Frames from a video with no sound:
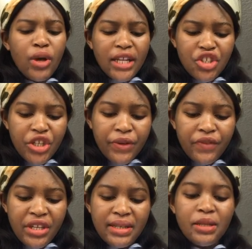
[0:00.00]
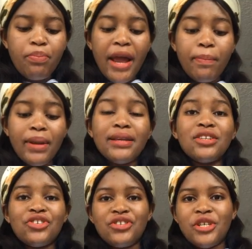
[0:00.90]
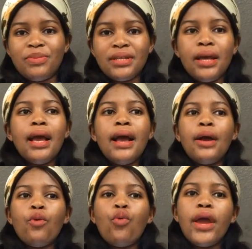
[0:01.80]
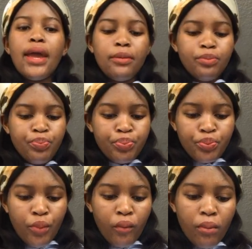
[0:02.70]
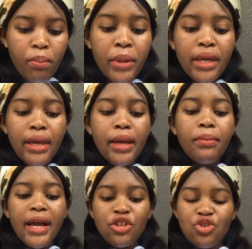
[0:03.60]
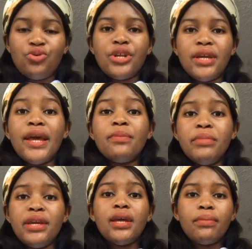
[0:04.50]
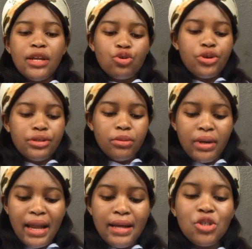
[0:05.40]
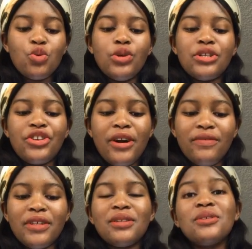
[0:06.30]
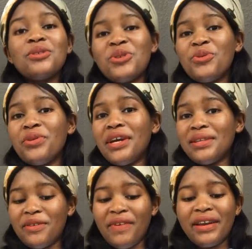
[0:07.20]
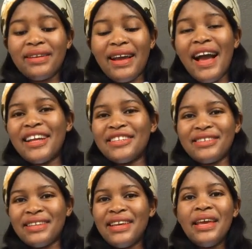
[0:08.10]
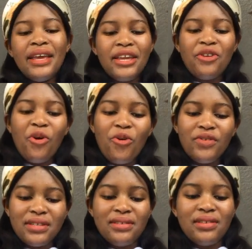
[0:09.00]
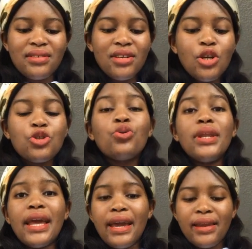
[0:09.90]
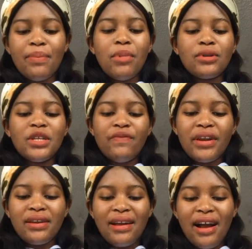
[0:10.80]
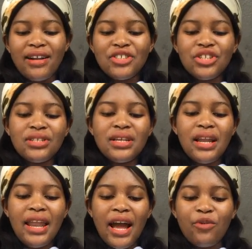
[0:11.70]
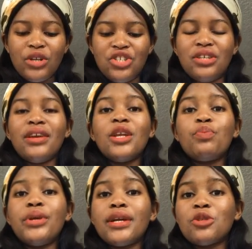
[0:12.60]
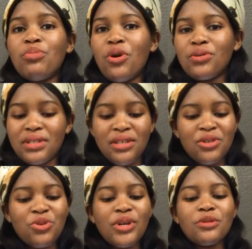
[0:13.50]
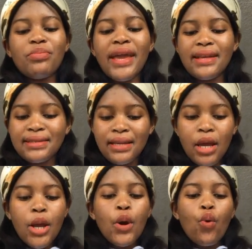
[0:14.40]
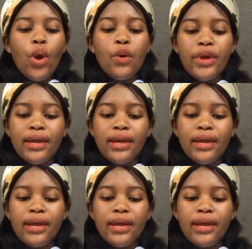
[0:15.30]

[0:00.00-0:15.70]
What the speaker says: achieved this by planning trips where me and my tourism class will travel to a different country in overseas to learn about different cultures, language, and be exposed to a space where we